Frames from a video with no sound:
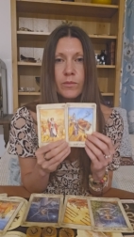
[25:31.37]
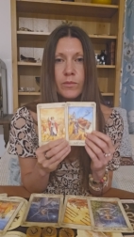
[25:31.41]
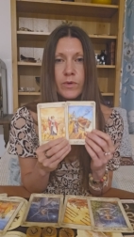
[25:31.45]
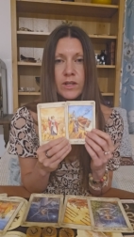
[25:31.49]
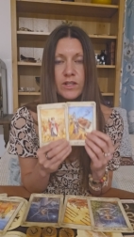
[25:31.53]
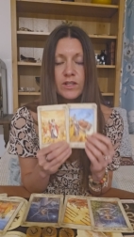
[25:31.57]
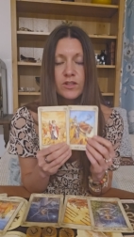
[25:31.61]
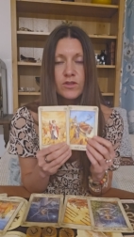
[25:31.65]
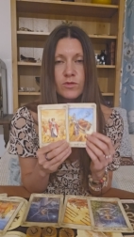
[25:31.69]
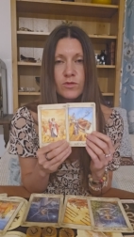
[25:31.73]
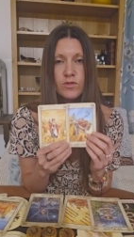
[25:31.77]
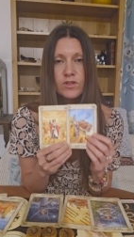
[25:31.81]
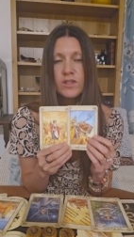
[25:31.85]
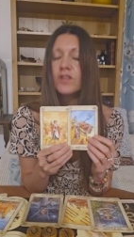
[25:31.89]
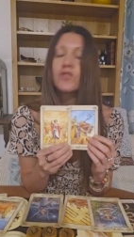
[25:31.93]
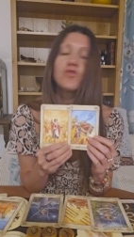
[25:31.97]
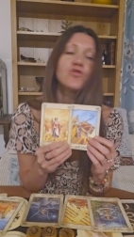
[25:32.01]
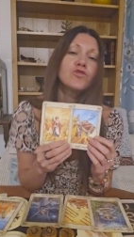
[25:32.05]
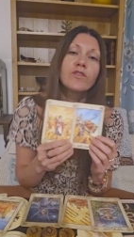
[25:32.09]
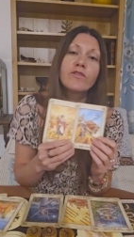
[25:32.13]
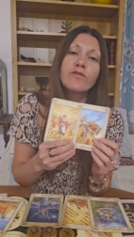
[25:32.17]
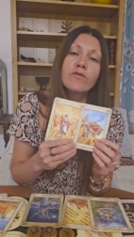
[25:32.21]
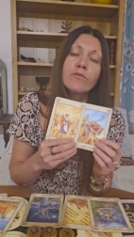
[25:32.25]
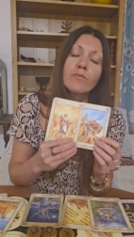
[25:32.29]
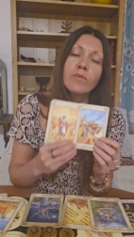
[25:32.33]
but it's also
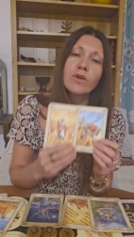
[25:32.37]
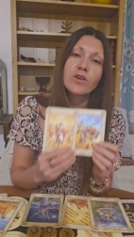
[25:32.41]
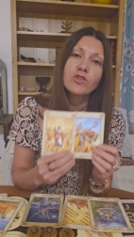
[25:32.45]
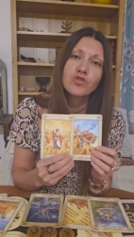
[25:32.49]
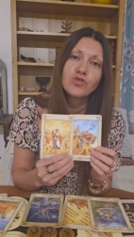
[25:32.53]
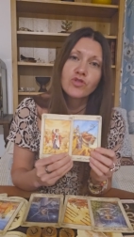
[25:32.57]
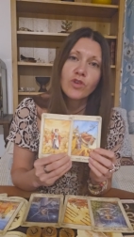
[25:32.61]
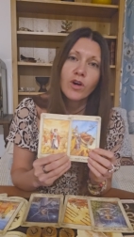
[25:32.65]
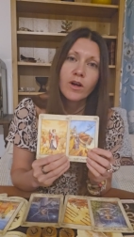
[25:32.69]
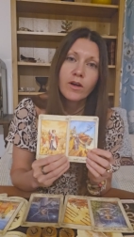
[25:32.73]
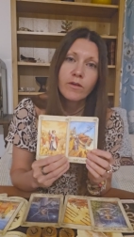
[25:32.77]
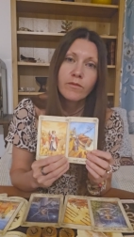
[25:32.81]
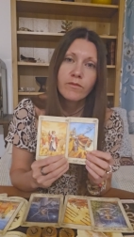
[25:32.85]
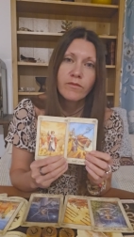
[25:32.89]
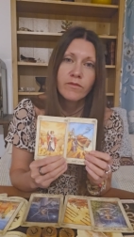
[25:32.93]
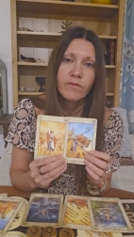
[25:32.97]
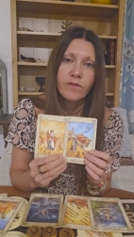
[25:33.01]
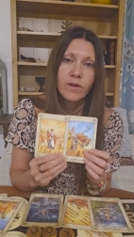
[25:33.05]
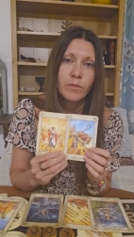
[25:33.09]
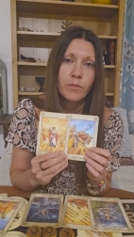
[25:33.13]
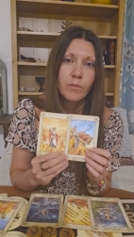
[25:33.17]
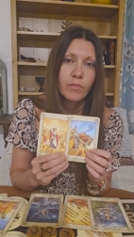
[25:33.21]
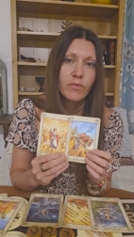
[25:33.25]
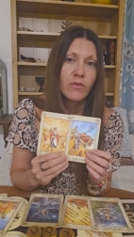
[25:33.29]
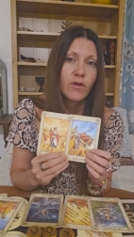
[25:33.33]
driven by triumph
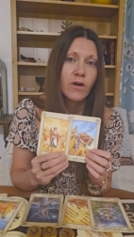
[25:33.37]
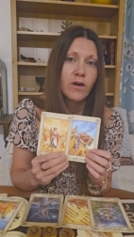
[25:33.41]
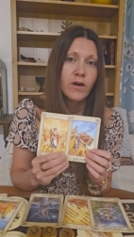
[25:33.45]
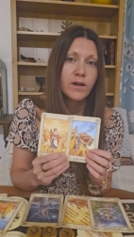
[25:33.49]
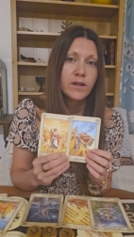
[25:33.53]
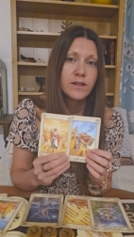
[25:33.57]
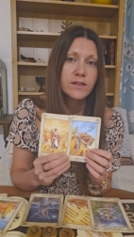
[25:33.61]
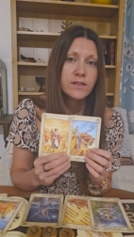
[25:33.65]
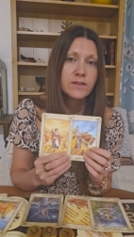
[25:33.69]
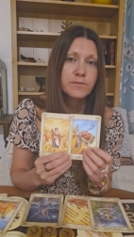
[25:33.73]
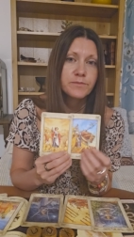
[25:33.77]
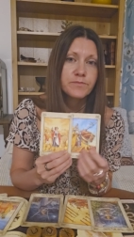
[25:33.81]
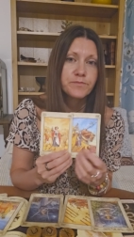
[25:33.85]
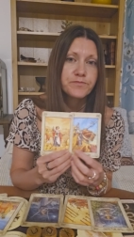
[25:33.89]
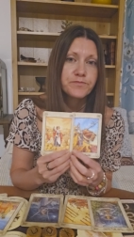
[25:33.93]
and pride,